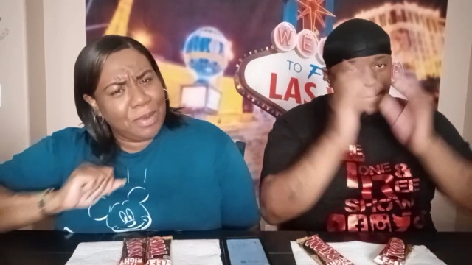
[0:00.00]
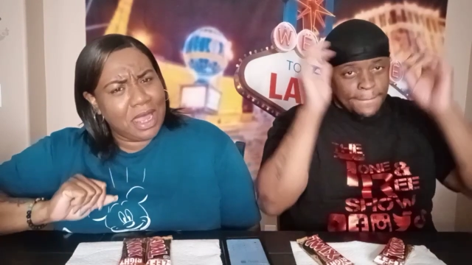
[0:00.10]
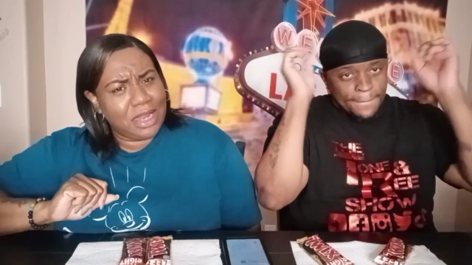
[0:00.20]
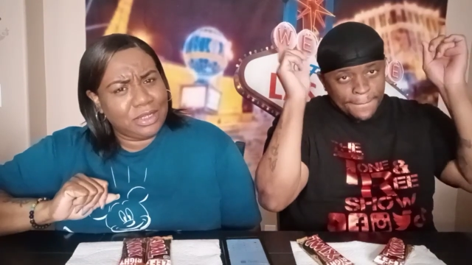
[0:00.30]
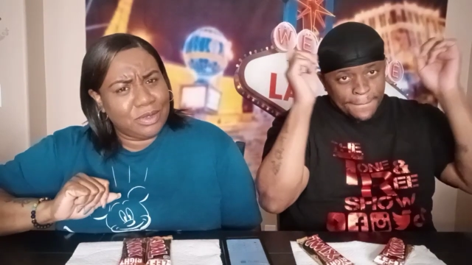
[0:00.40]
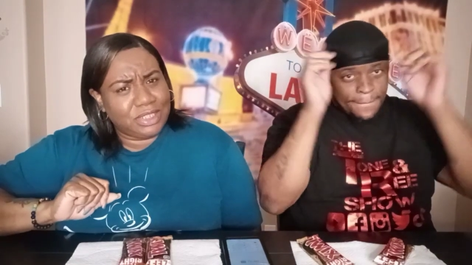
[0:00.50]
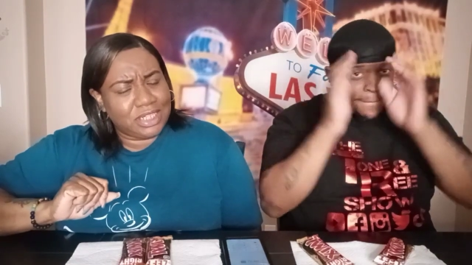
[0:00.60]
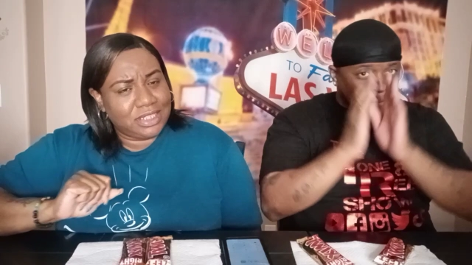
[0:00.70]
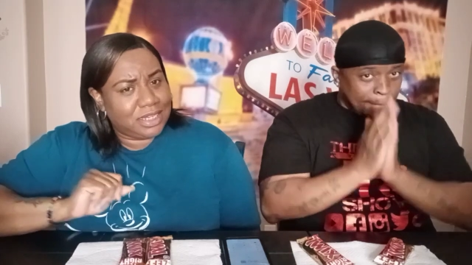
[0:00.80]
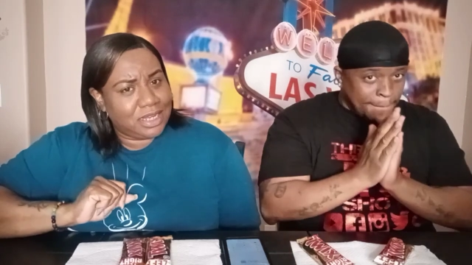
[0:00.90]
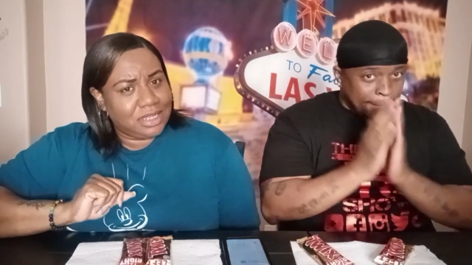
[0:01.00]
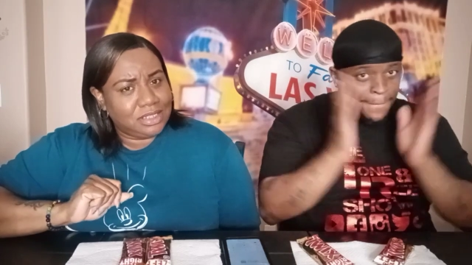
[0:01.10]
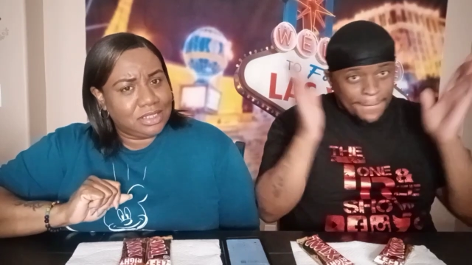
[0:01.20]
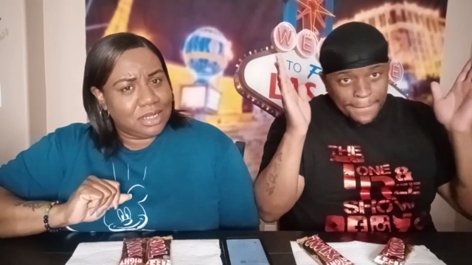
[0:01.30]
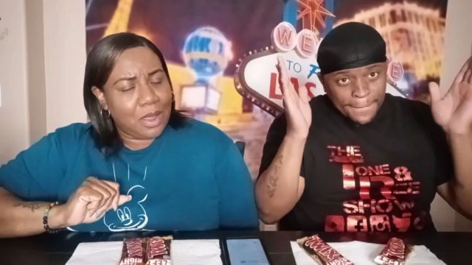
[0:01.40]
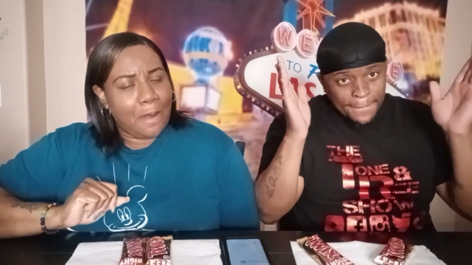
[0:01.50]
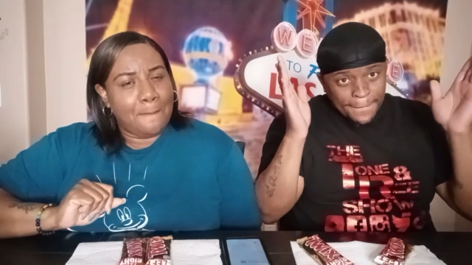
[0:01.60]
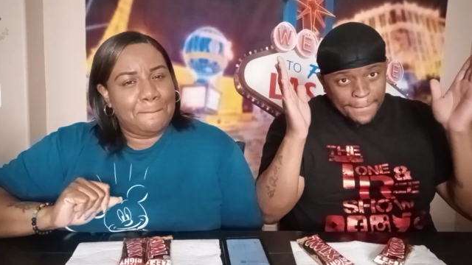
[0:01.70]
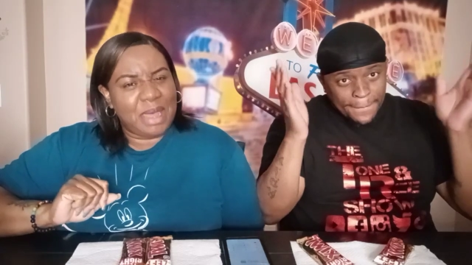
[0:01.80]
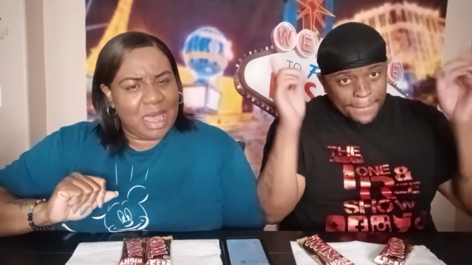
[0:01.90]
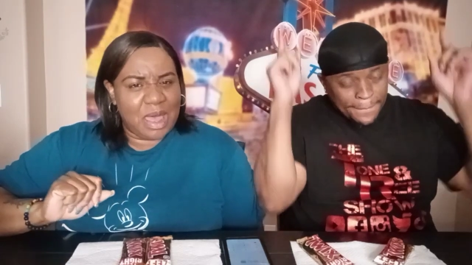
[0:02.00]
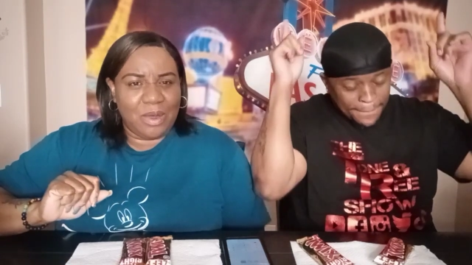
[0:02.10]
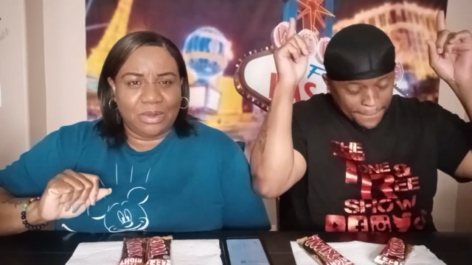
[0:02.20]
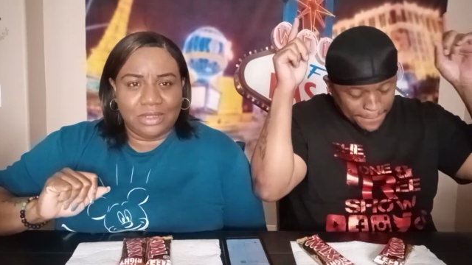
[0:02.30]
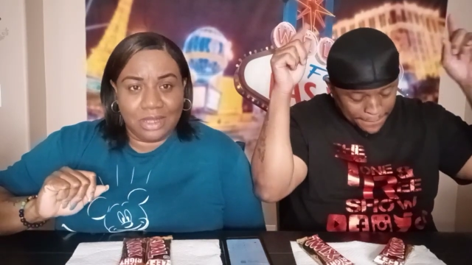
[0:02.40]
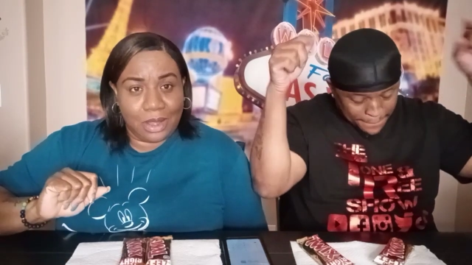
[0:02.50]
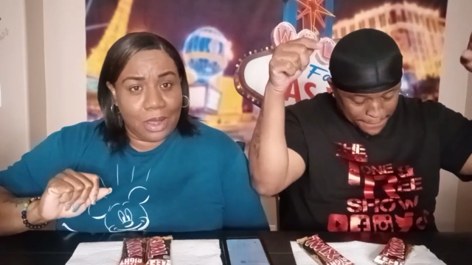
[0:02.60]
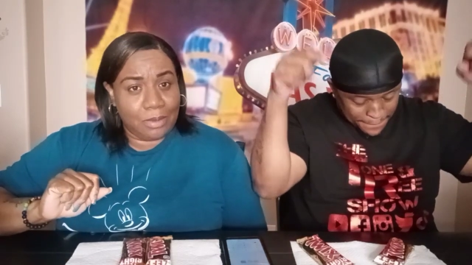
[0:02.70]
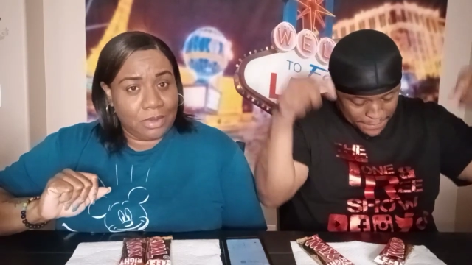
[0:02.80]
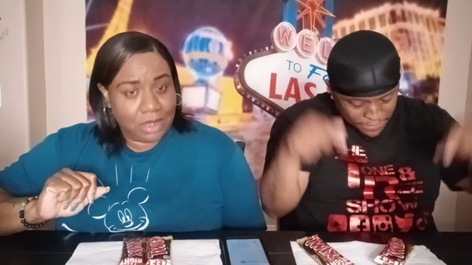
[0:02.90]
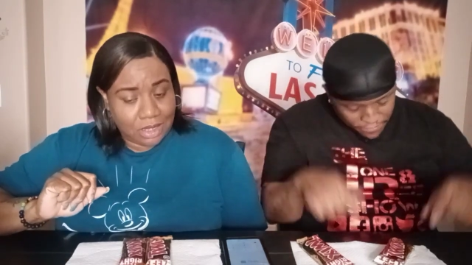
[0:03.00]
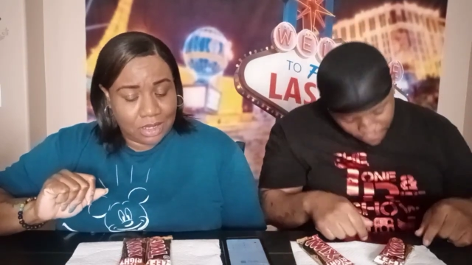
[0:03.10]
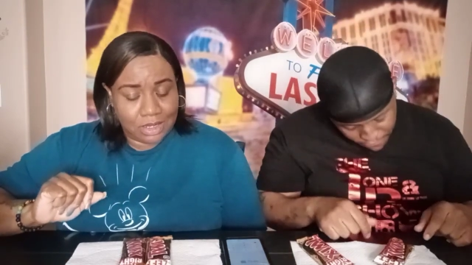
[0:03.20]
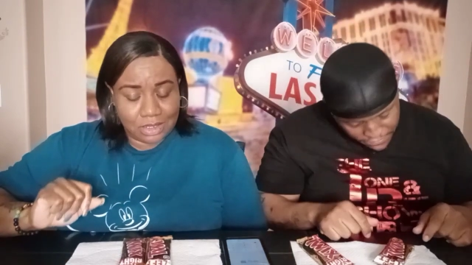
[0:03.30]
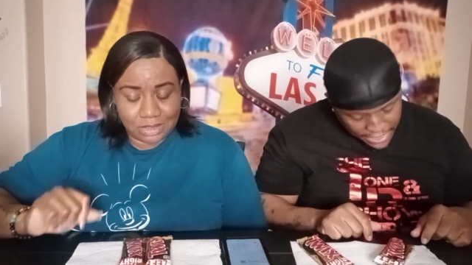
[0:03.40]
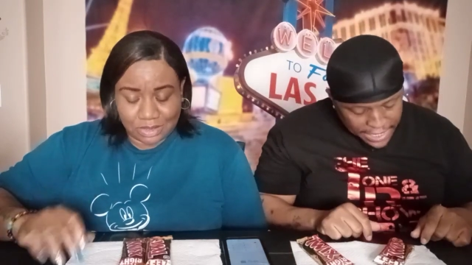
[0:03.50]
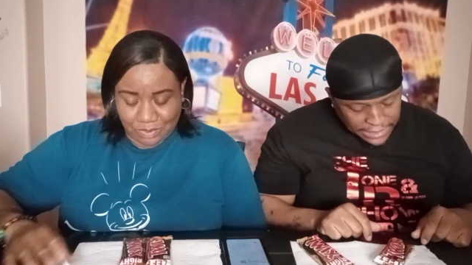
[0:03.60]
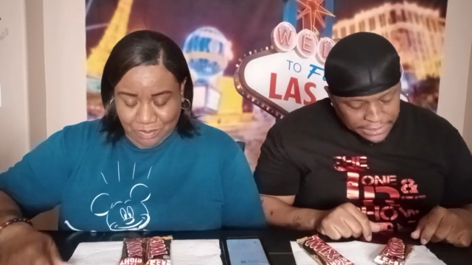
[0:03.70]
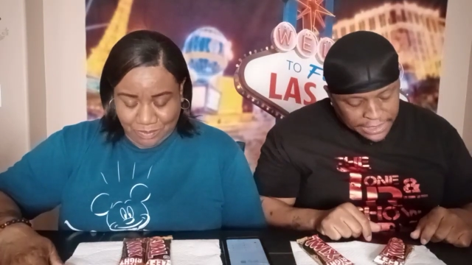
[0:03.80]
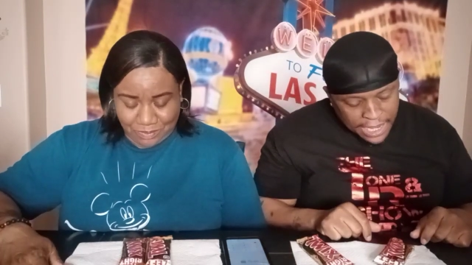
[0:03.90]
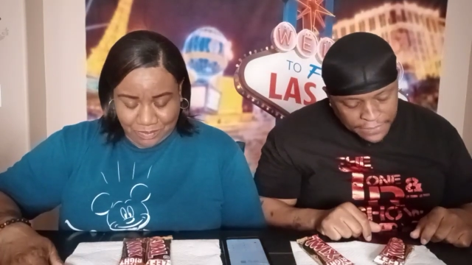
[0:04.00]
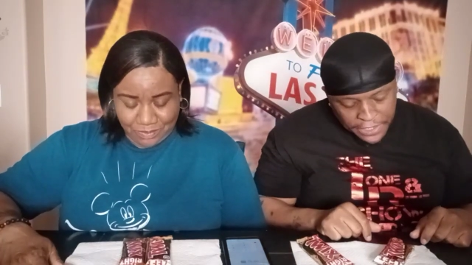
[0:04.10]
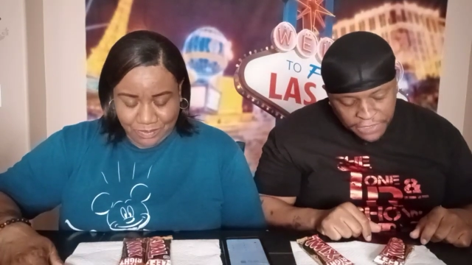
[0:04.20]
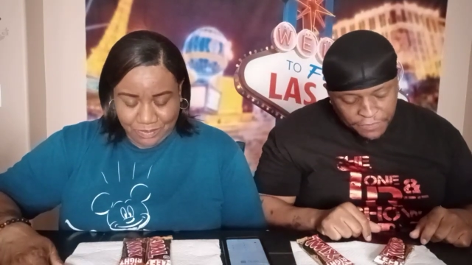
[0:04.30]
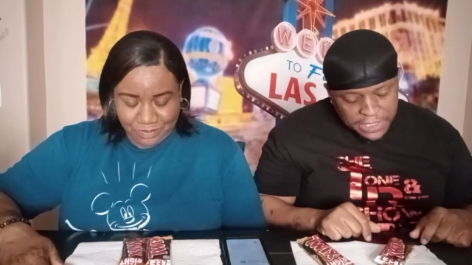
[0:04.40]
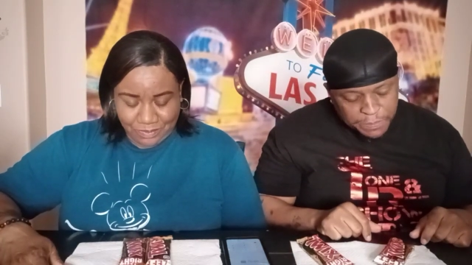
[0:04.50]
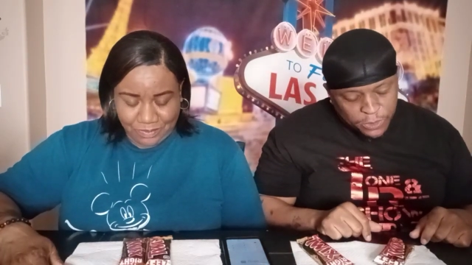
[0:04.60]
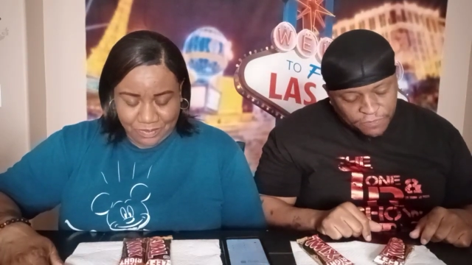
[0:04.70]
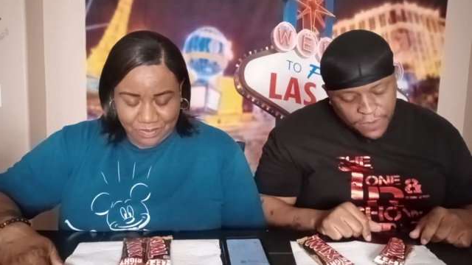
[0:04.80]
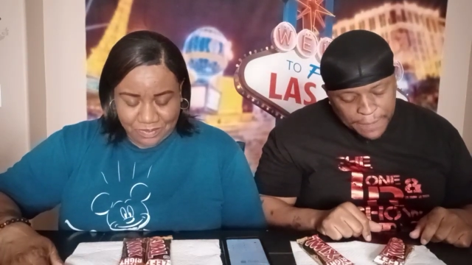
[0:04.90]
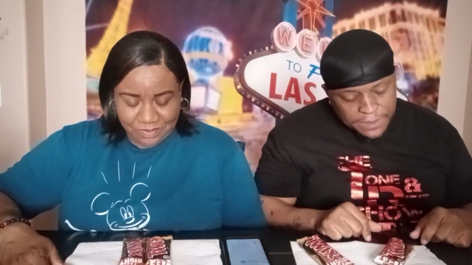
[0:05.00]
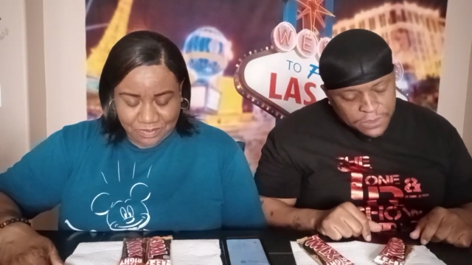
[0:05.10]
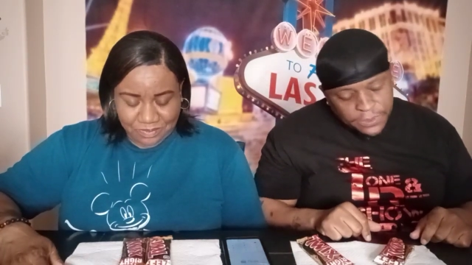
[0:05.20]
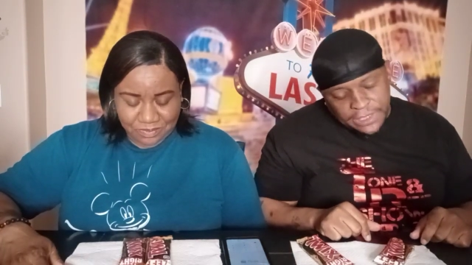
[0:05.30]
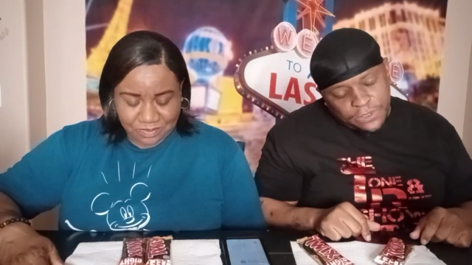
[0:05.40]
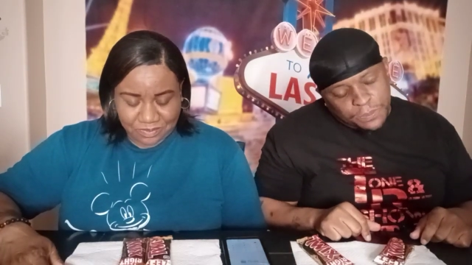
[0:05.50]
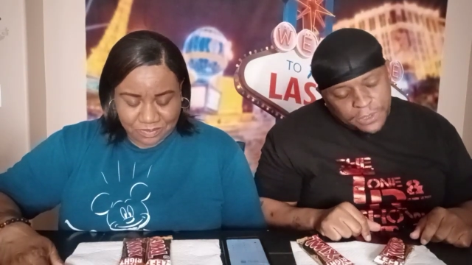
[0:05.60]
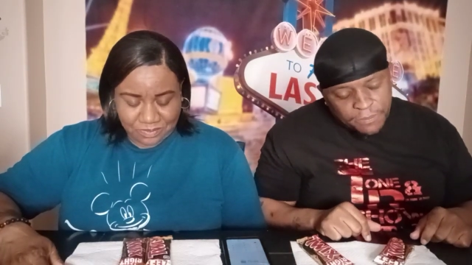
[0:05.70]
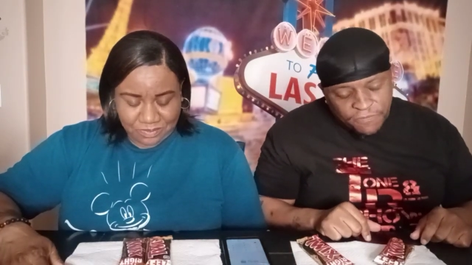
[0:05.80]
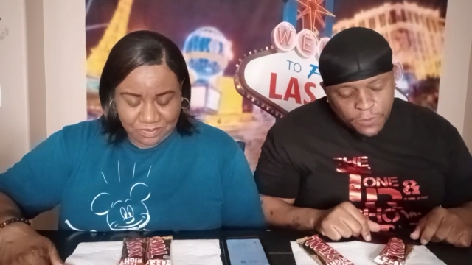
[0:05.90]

Speaker 1: What we gotta do, GG's? Bow them heads.
Speaker 2: Dear God, thank you for this beautiful opportunity you put